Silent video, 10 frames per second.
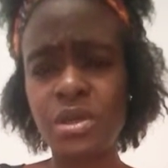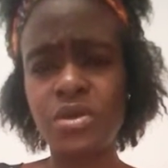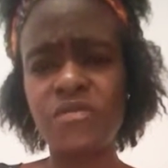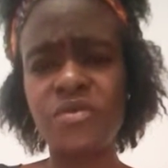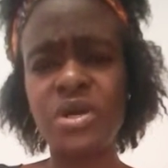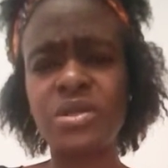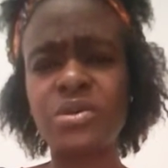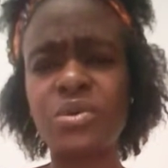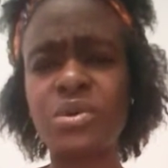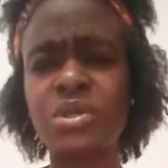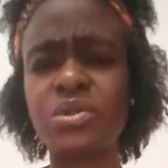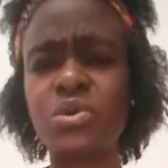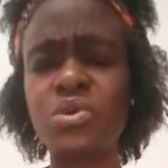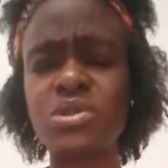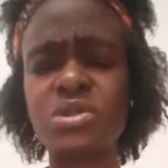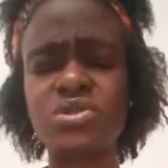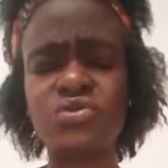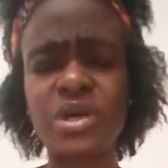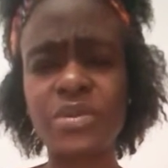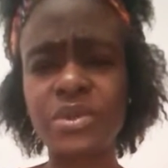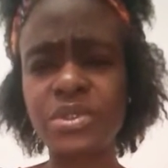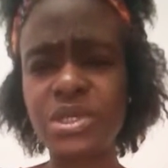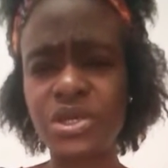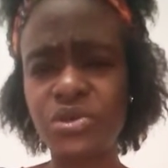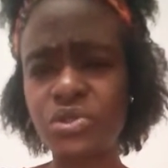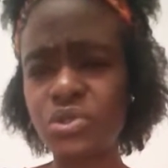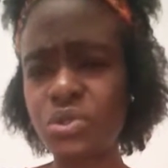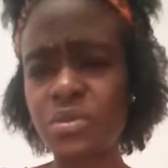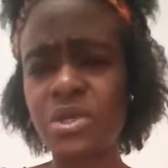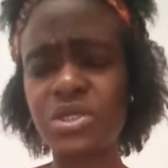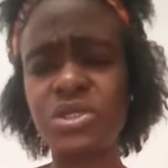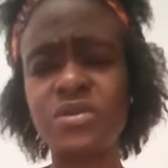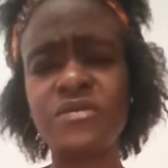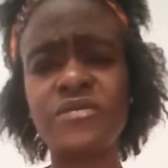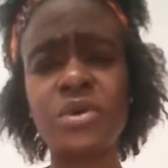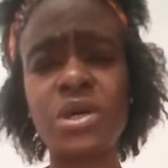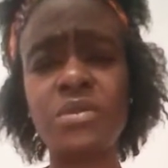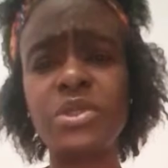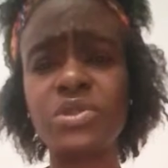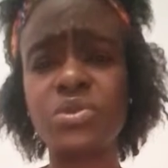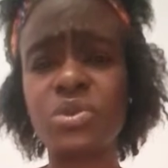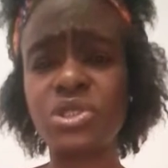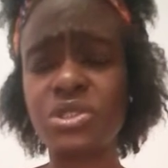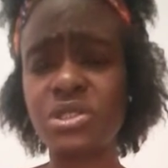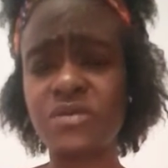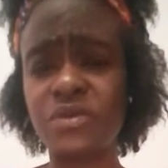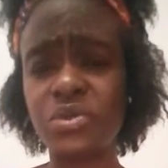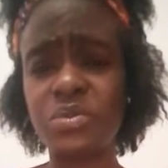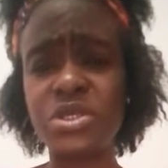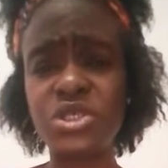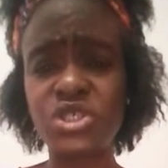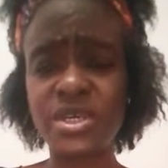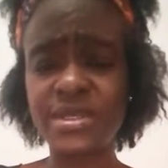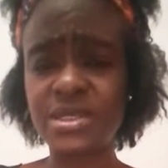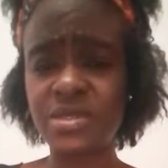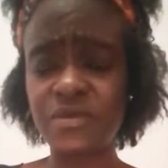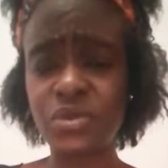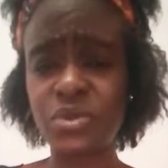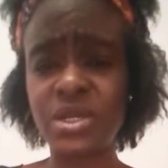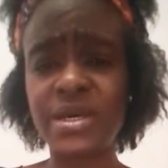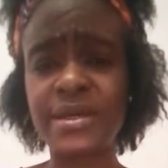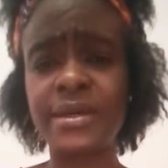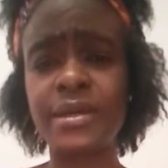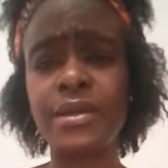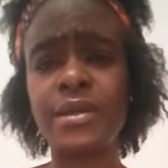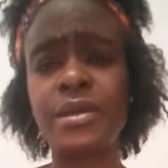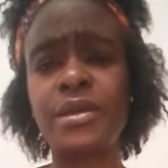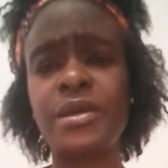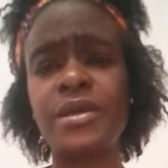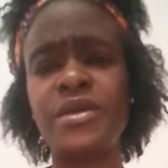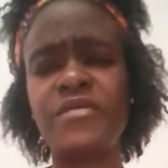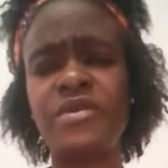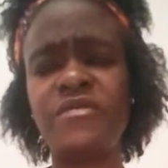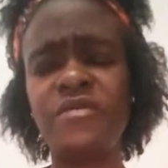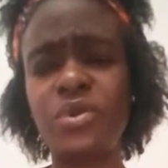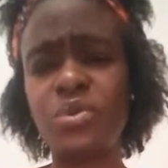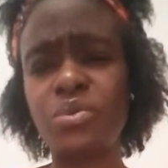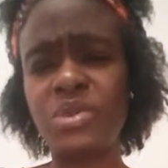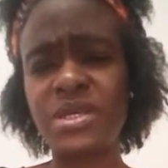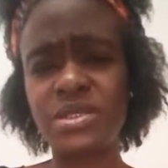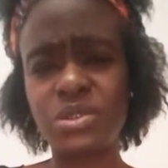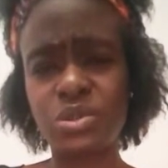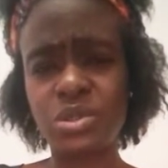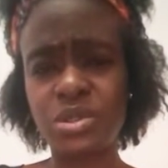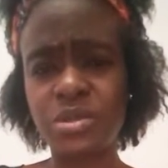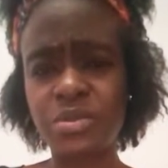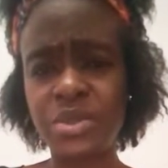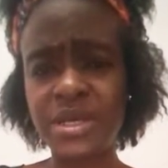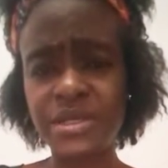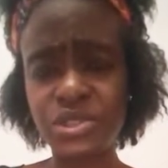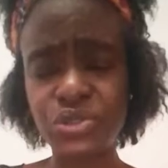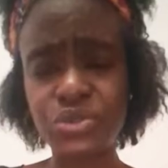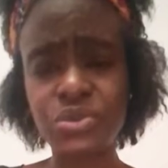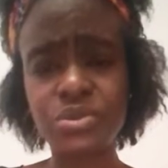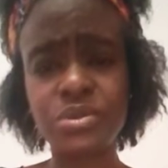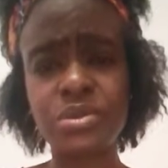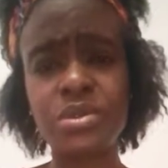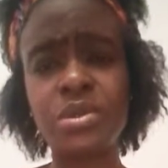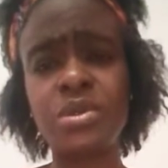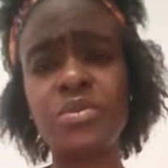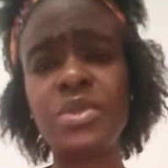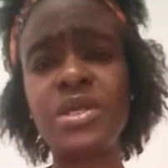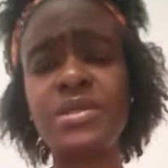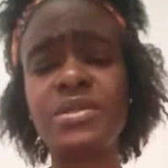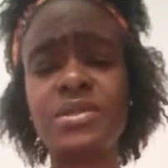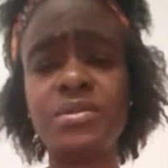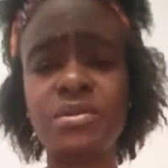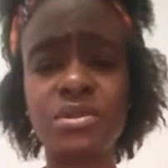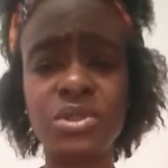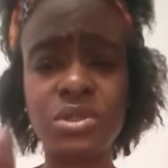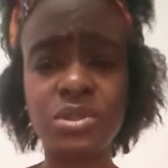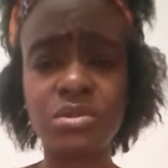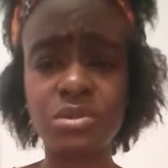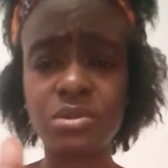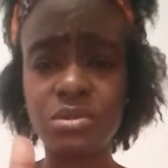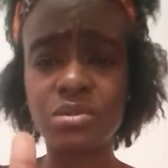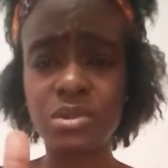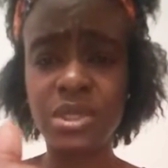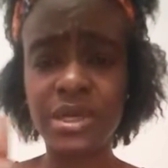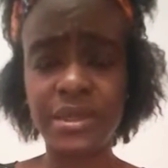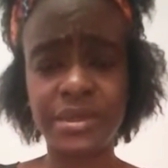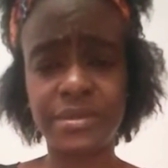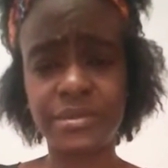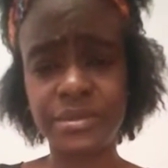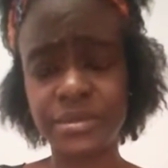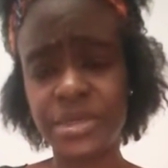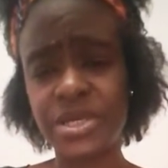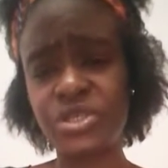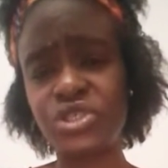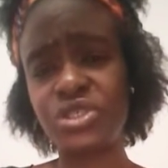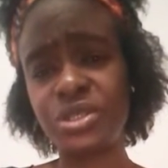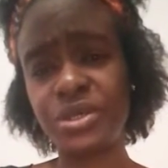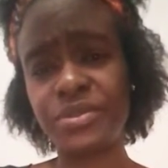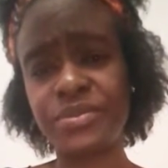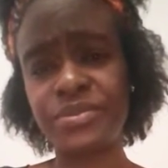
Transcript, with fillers: If you are an old subscriber, thank you so much for coming to watch this video. Please share this video, like. If this video bless your bless you, please like and share.